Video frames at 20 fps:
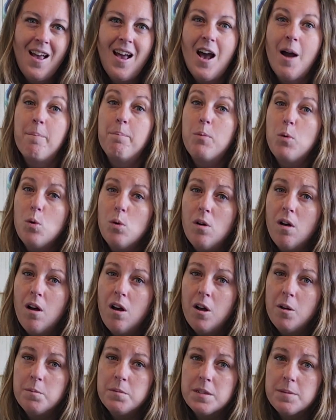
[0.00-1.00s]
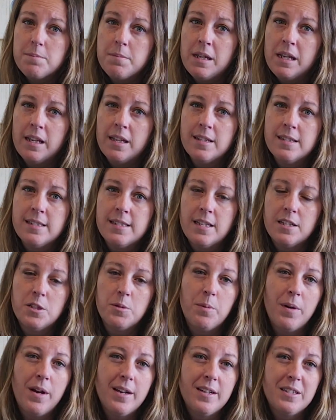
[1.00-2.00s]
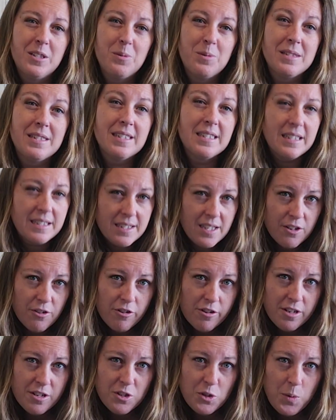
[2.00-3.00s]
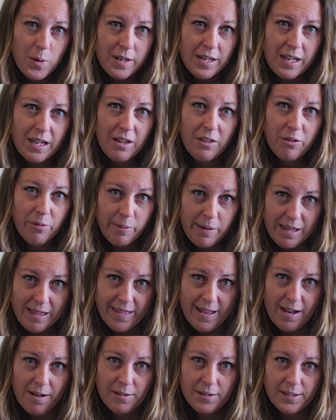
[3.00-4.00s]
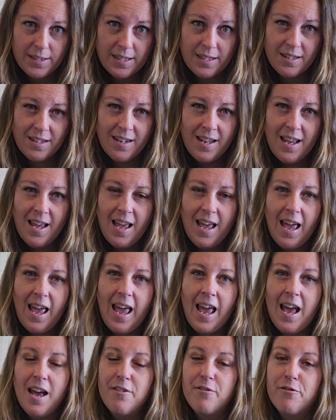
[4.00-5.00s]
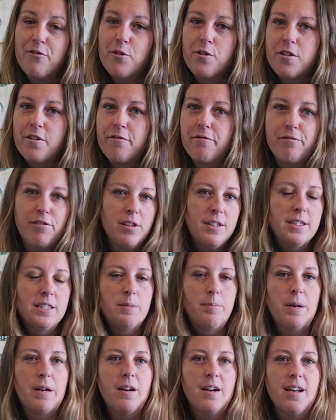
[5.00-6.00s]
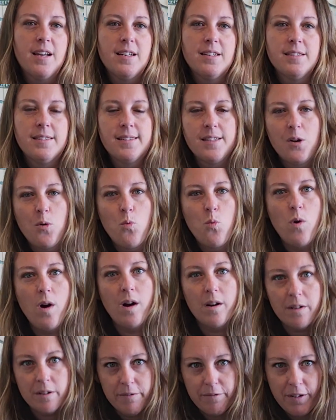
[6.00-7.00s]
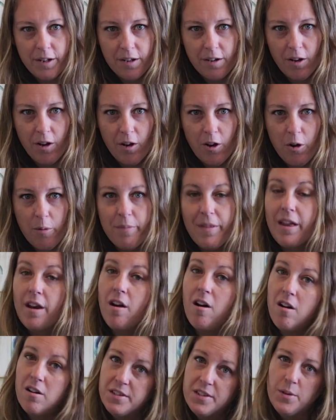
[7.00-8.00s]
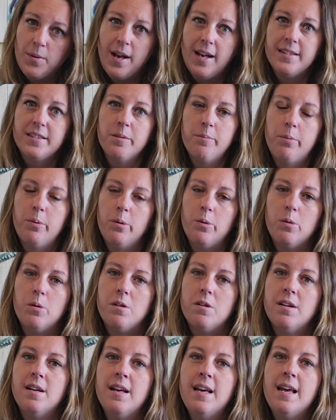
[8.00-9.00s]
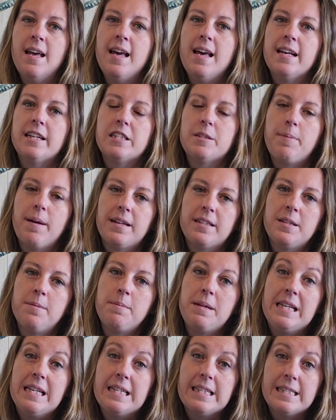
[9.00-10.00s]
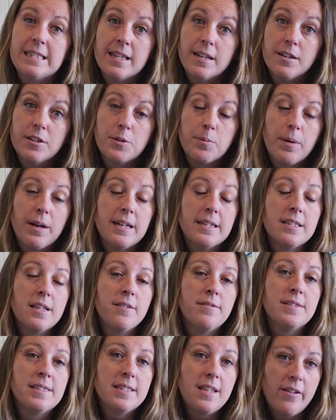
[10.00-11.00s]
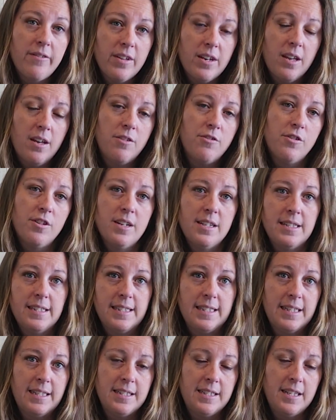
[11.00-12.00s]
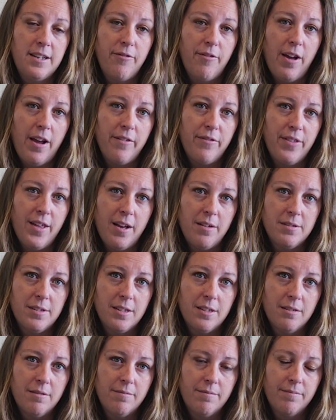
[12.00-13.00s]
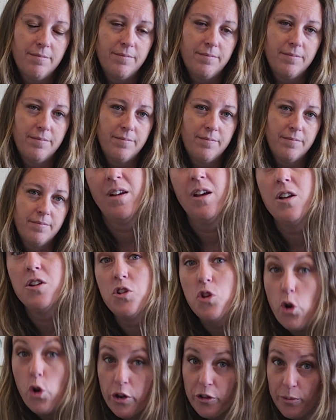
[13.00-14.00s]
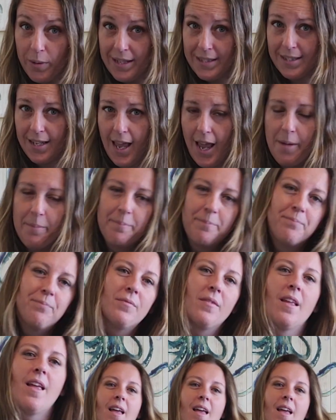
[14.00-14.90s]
A pool home's median sales price was $623,000. And for the full experience, a waterfront home that also has a pool, expect a median sales price of $765,000. Northwest Cape.